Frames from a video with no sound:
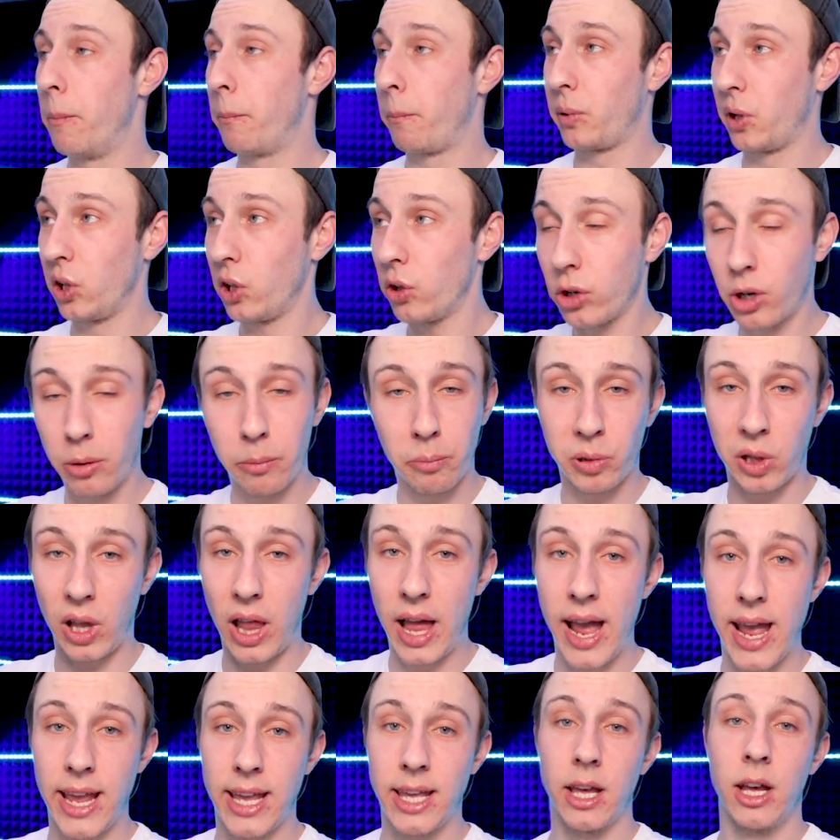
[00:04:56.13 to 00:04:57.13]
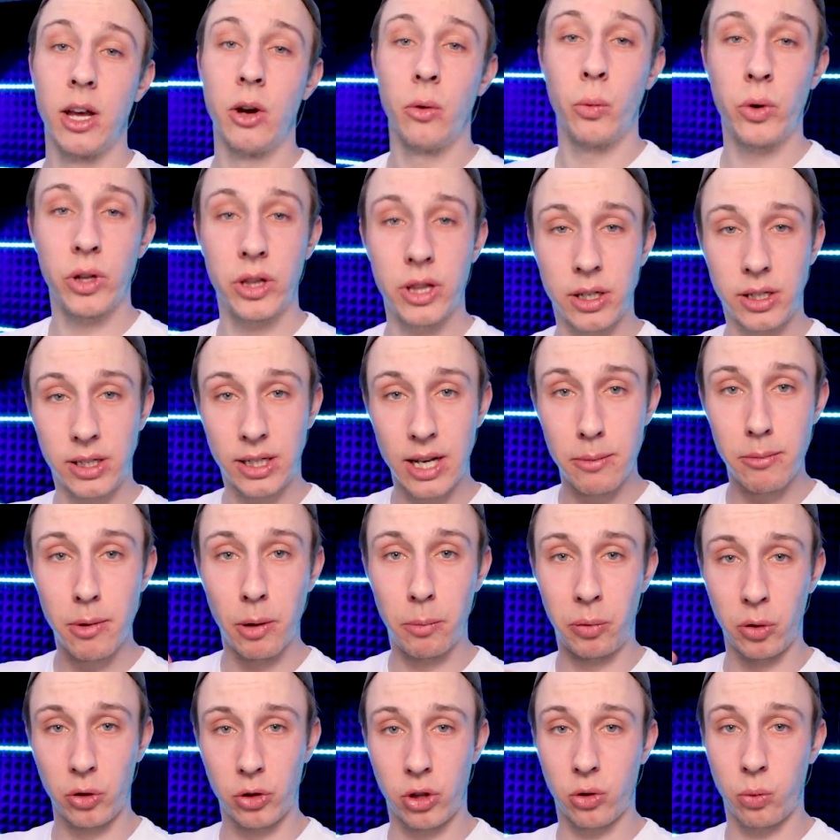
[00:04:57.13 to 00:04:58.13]
plug and play with a
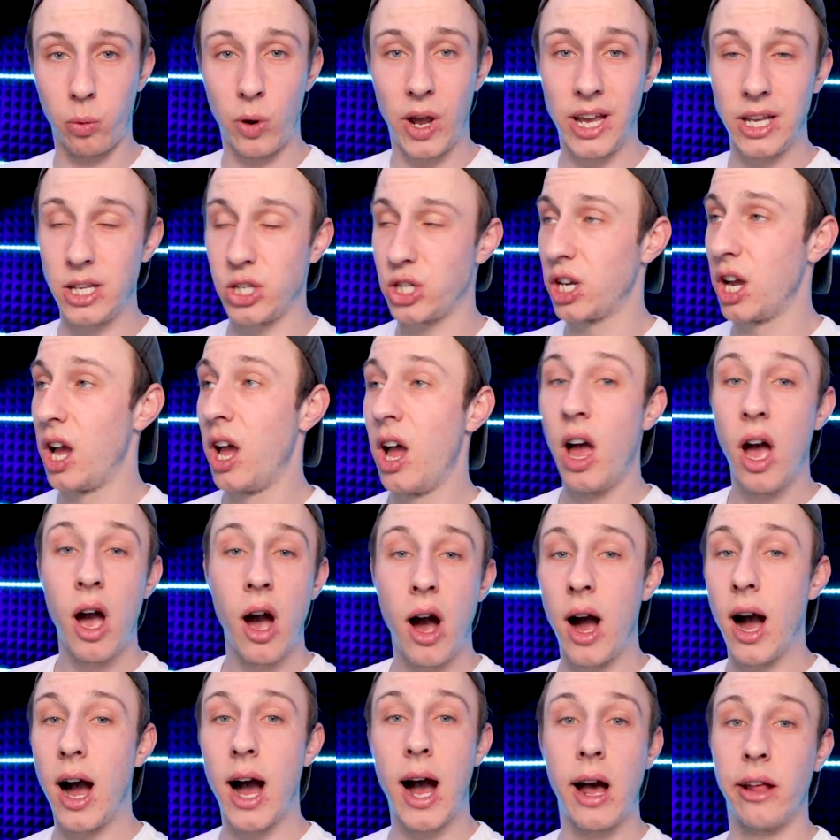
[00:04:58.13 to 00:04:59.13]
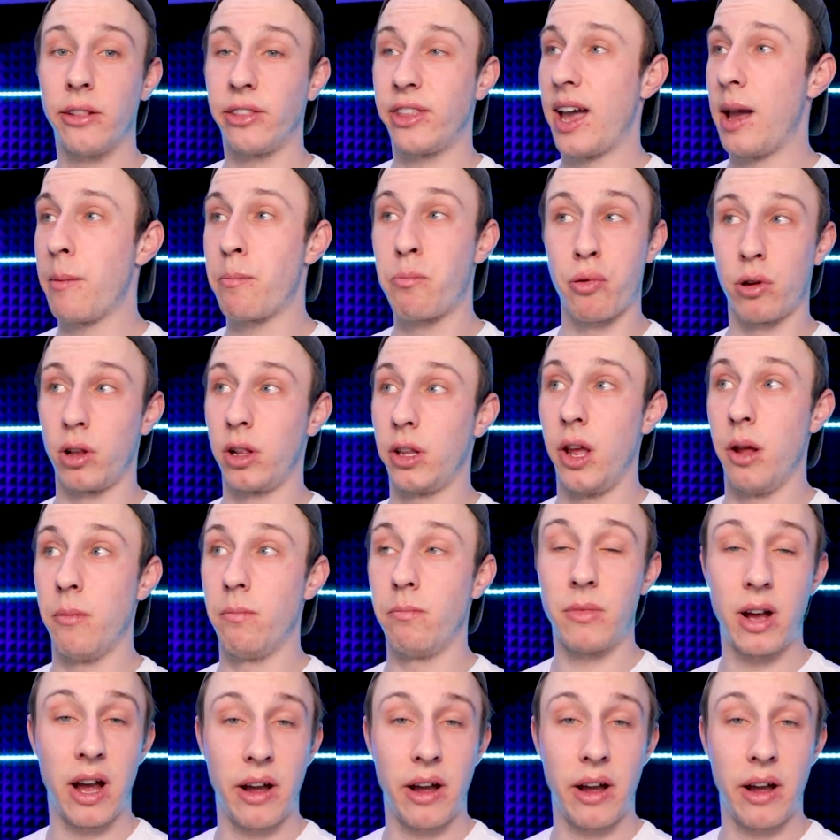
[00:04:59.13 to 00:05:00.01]
dimmable switch, and they're brilliant.